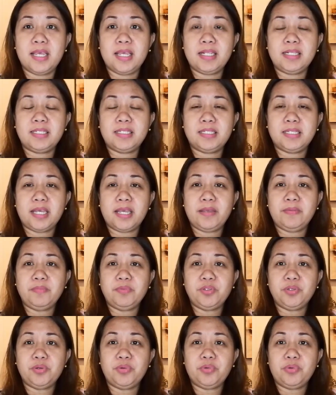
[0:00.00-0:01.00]
it's
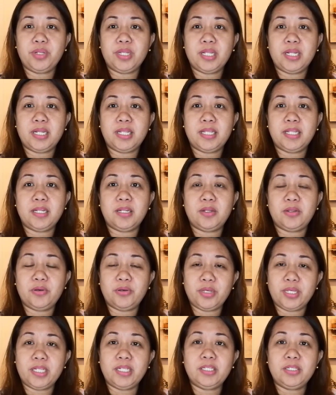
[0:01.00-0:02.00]
time to really
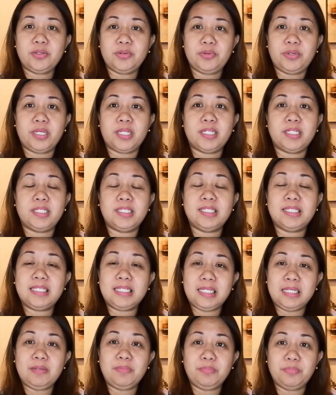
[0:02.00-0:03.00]
look into it
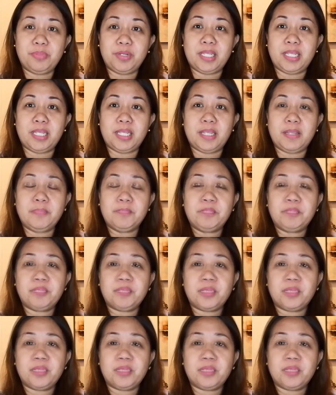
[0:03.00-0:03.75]
deeply